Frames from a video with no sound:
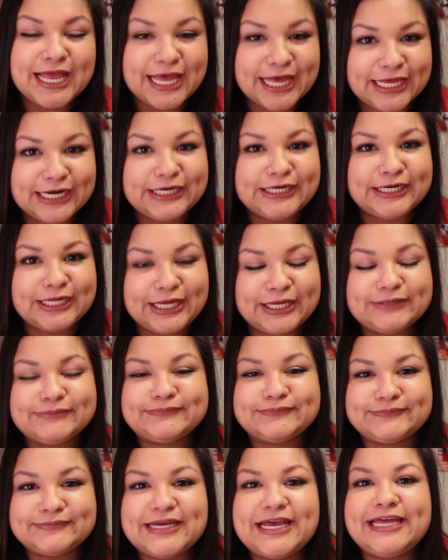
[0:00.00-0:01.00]
I don't know.
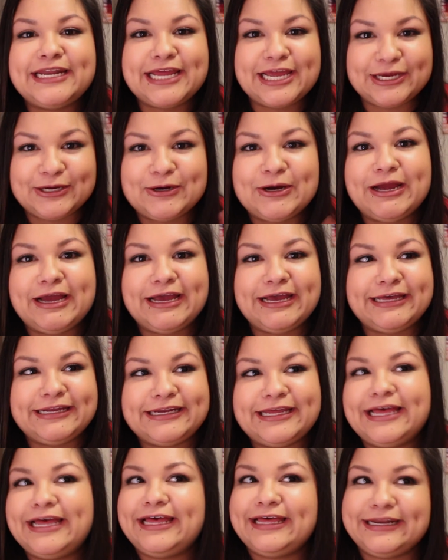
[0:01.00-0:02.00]
And I
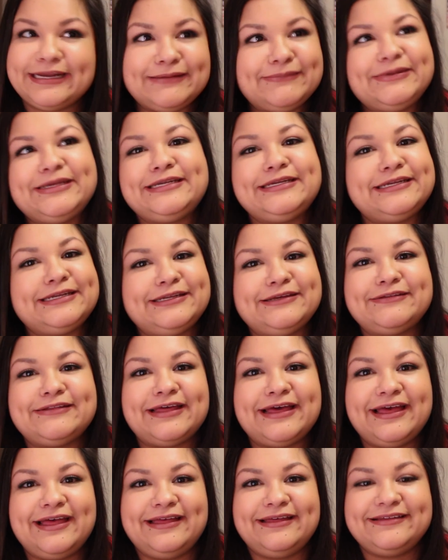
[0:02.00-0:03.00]
cried. I don't mean to do
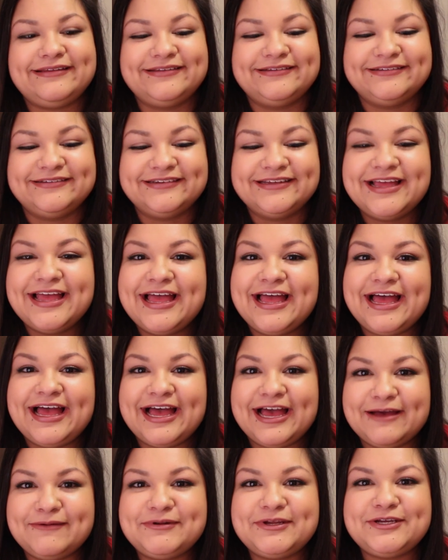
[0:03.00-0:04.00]
that.
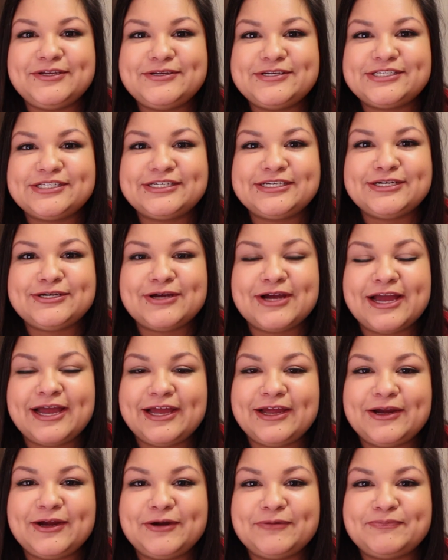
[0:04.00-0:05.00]
I'm not usually a
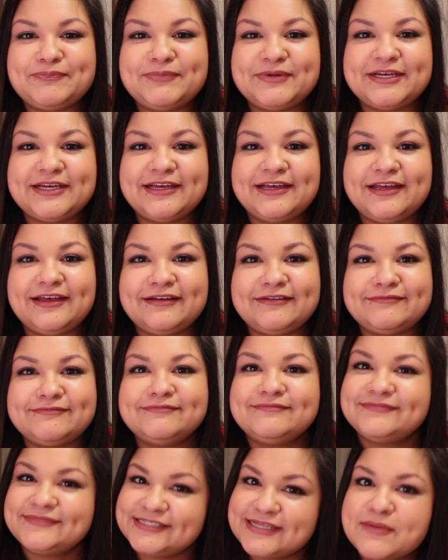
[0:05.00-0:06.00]
crier, but
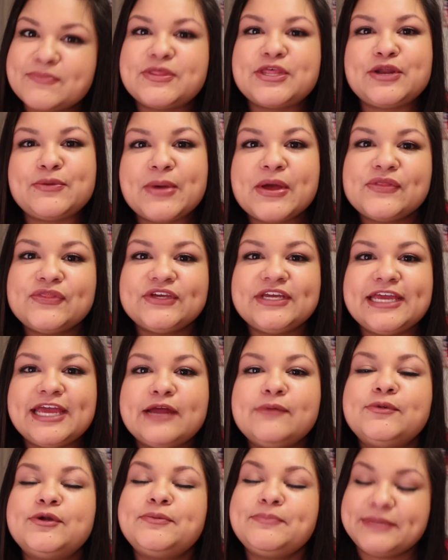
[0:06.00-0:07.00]
something about the
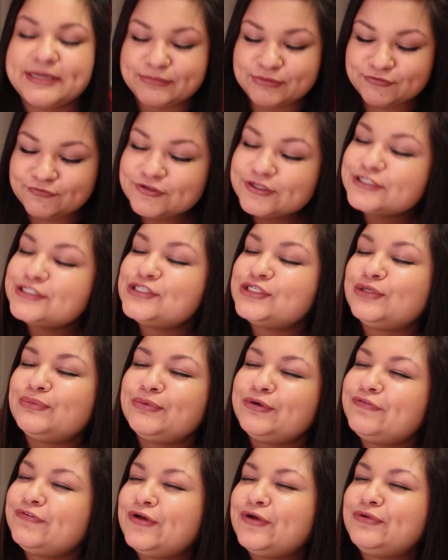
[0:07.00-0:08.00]
camera made me feel
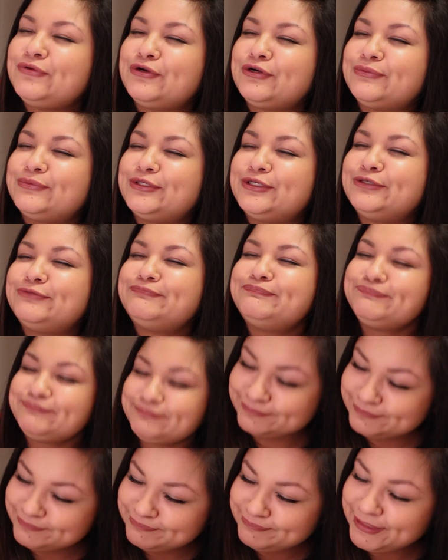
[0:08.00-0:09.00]
super vulnerable.
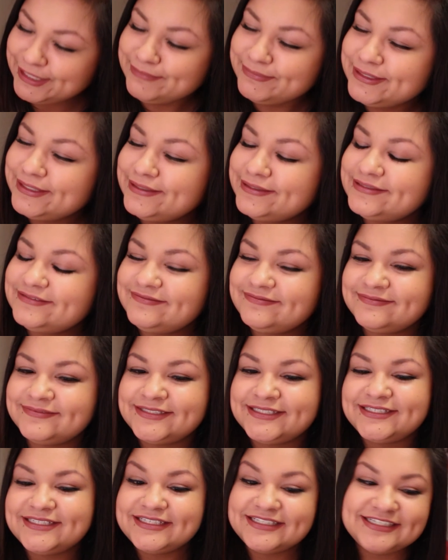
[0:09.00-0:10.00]
My bad.
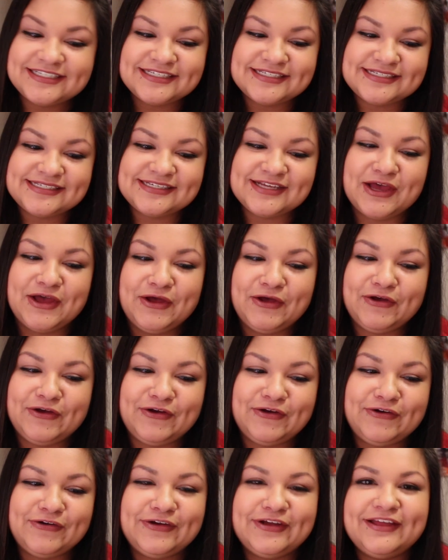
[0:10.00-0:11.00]

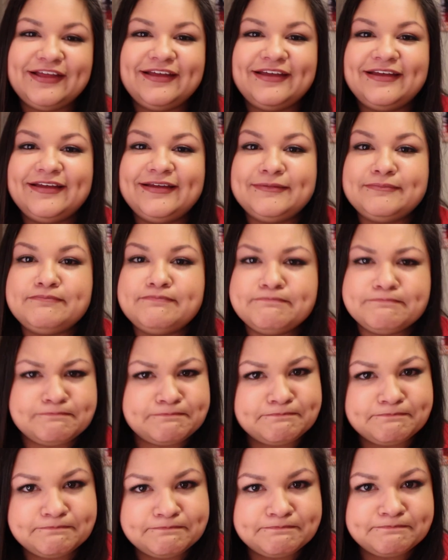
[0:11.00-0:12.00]
So
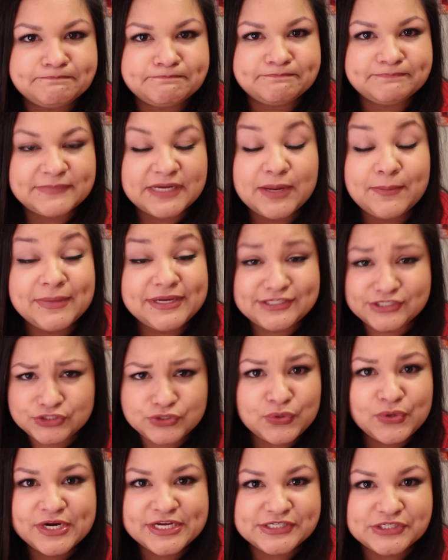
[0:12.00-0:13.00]
my
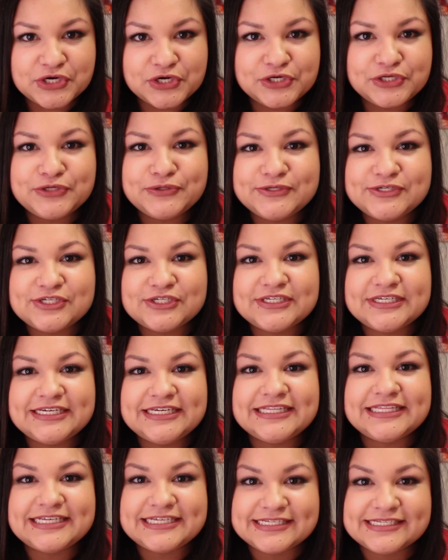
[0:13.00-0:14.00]
stories aren't
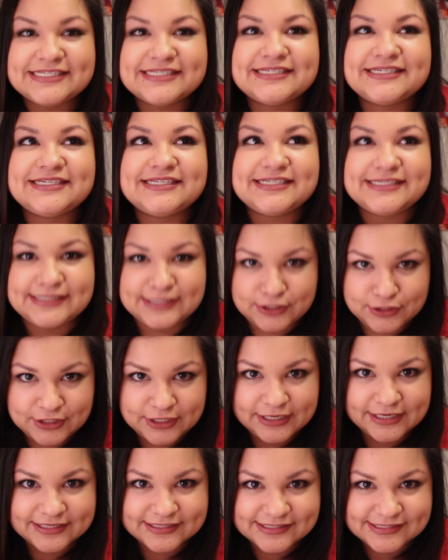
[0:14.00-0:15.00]
usually this
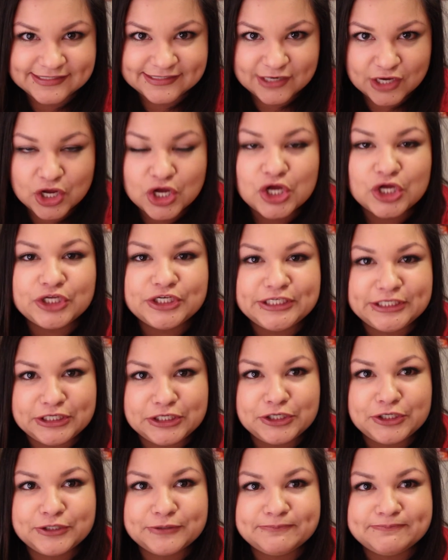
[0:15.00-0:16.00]
serious on
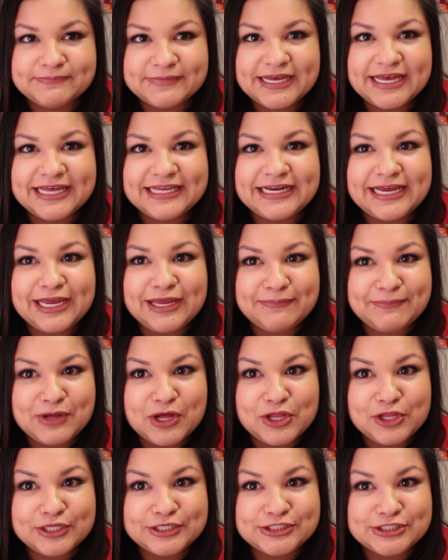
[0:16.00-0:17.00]
here, and I
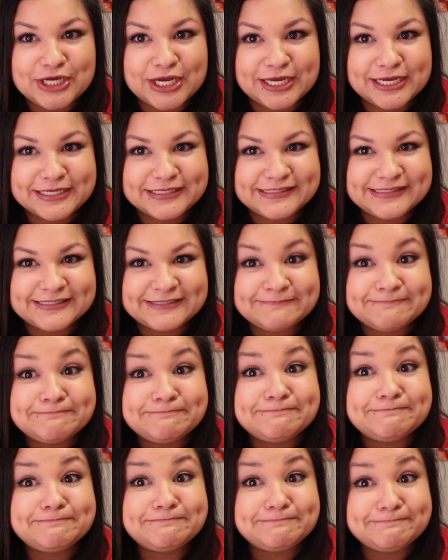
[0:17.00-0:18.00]
apologize.
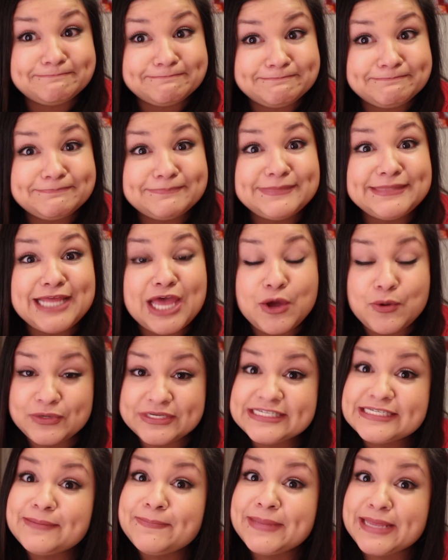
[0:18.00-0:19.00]
It
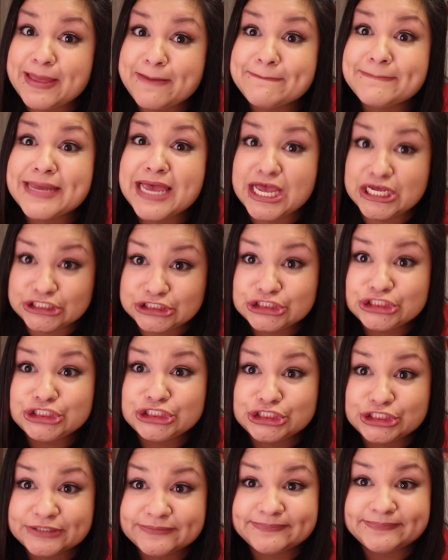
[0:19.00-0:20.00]
was a bit
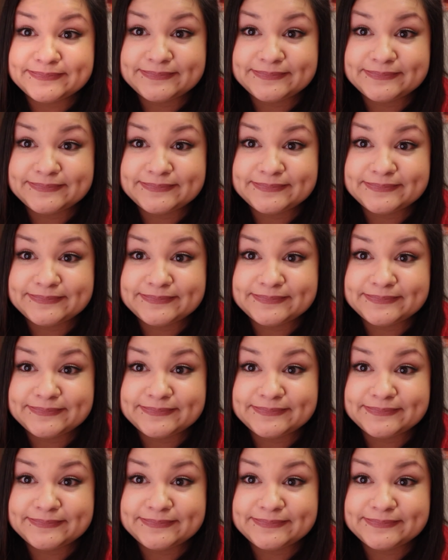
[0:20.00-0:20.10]
much.